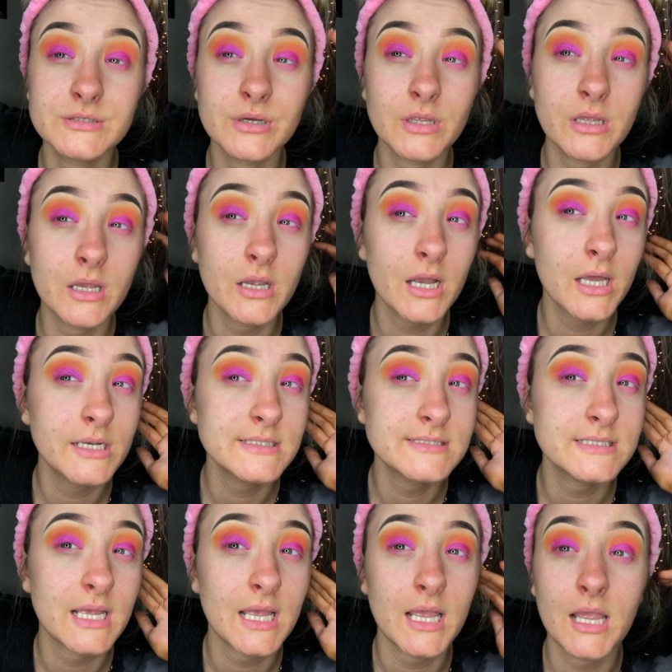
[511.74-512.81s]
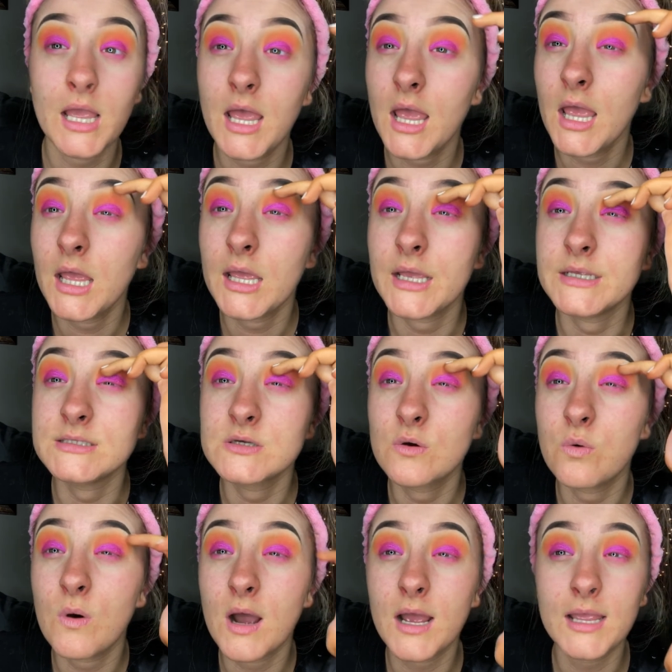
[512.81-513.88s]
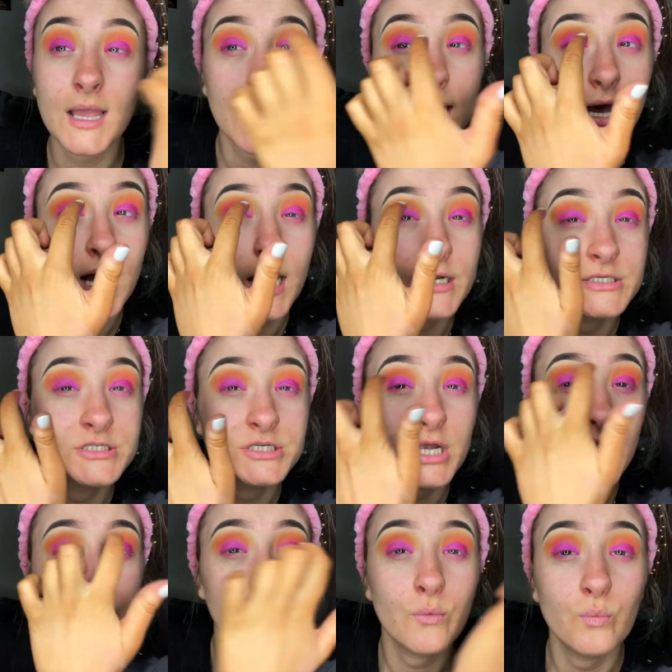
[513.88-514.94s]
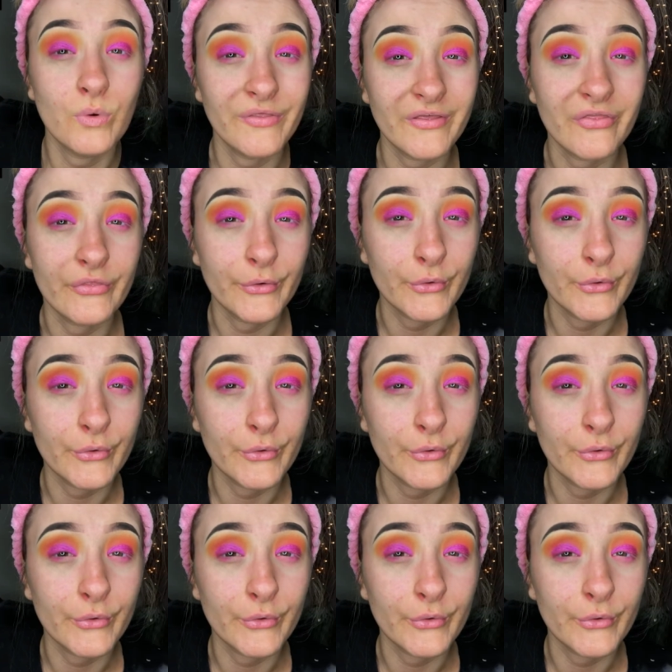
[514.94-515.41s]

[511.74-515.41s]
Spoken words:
So you can kind of see it's quite harsh within the